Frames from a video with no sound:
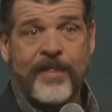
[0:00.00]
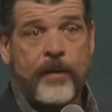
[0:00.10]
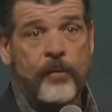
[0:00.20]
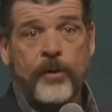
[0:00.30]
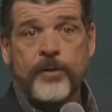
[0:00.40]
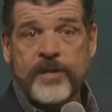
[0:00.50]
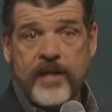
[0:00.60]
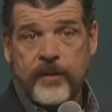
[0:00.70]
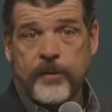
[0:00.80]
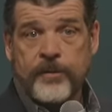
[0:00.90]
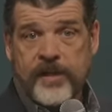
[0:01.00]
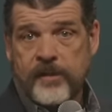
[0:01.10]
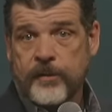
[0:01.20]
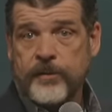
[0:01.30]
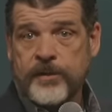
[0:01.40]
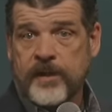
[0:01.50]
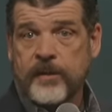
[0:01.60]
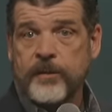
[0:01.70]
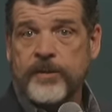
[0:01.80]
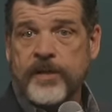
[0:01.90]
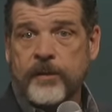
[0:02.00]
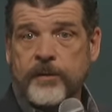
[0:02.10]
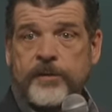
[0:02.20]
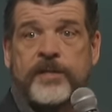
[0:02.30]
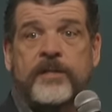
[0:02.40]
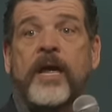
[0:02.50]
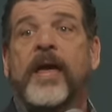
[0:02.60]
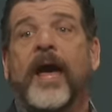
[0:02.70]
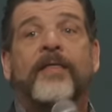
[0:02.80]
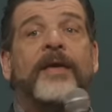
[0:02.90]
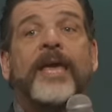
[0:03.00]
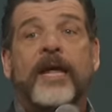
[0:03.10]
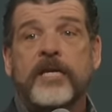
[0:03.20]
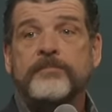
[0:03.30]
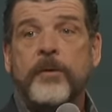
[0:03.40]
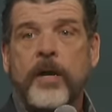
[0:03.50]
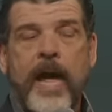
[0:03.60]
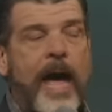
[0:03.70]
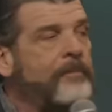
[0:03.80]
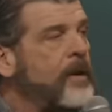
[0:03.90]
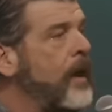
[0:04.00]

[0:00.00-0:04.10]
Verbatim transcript: And they were losing and losing and losing and losing and losing. And then Gettysburg happened.